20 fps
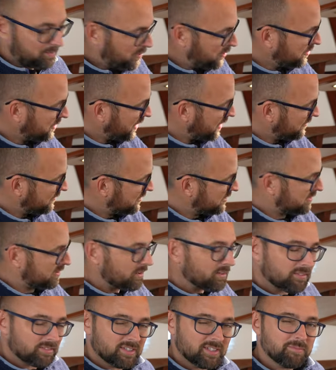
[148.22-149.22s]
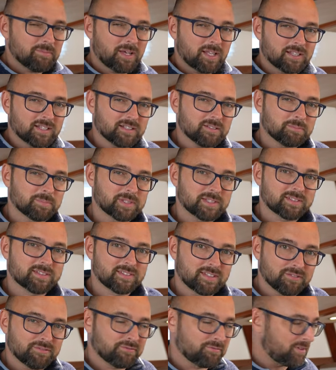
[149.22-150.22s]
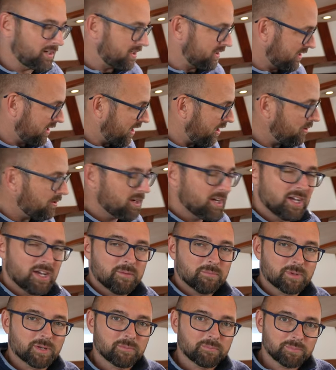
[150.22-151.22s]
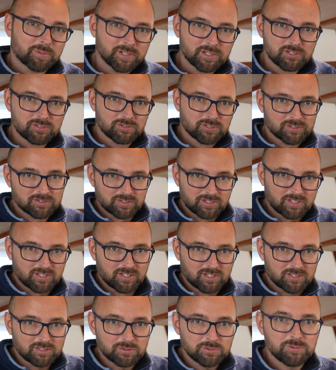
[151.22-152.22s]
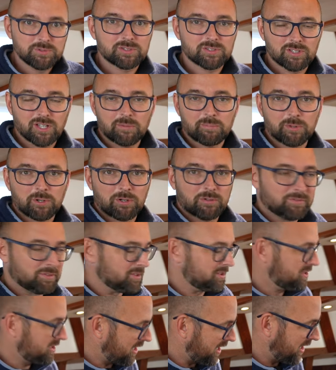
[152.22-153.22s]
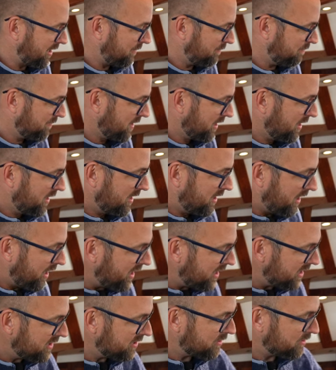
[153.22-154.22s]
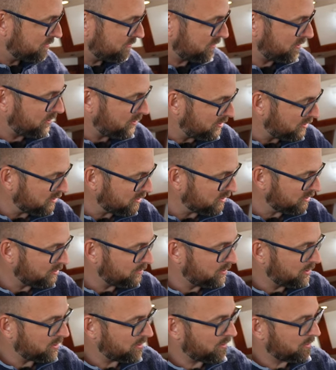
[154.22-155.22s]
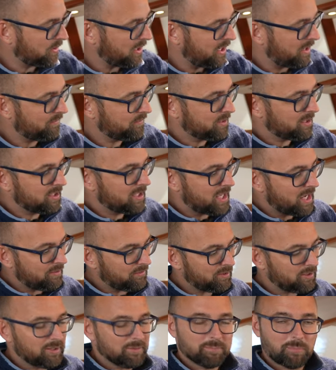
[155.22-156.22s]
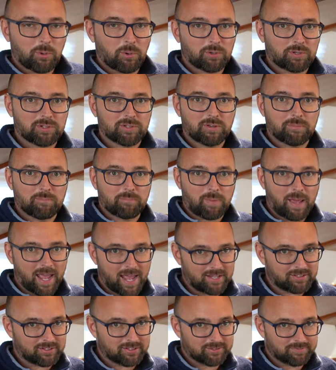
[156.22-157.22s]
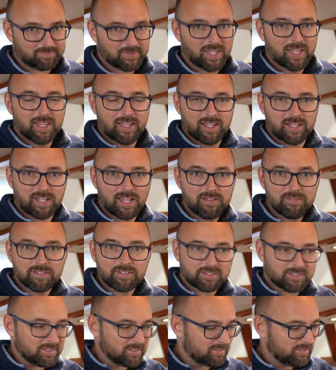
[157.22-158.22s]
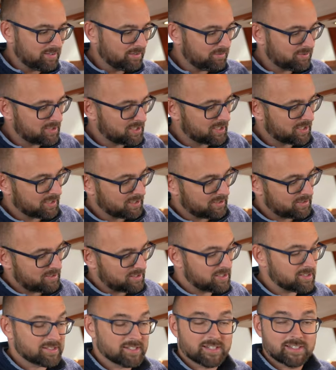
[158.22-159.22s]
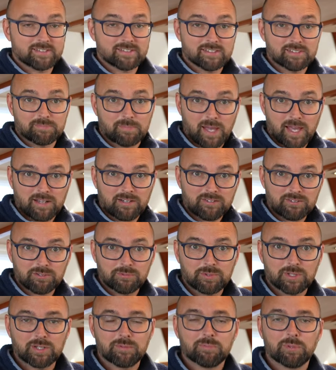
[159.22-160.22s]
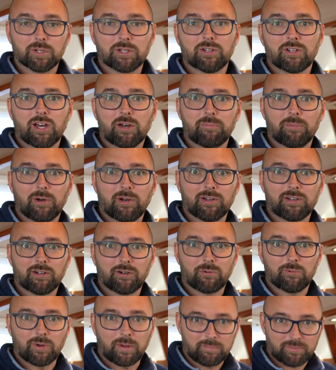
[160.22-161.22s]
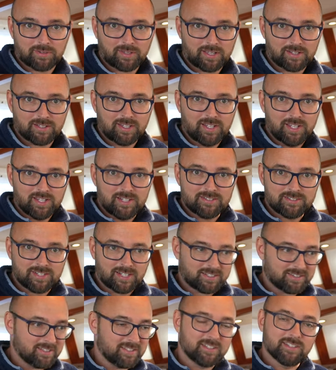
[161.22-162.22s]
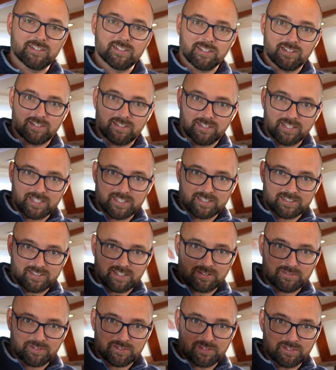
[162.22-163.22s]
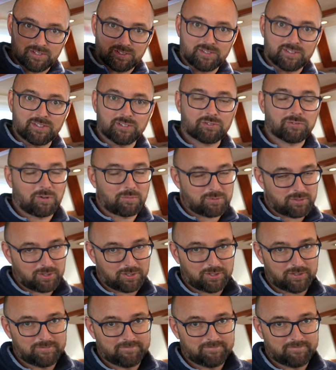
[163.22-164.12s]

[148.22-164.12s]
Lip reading: boat canvas does seem a little bit stiff right now, but I'm pretty sure it's gonna loosen up over time. And of course we also have the ever important pattern, and Ava's gonna see if she can digitize this pattern so we can put it up on our website. Check the link down in the description.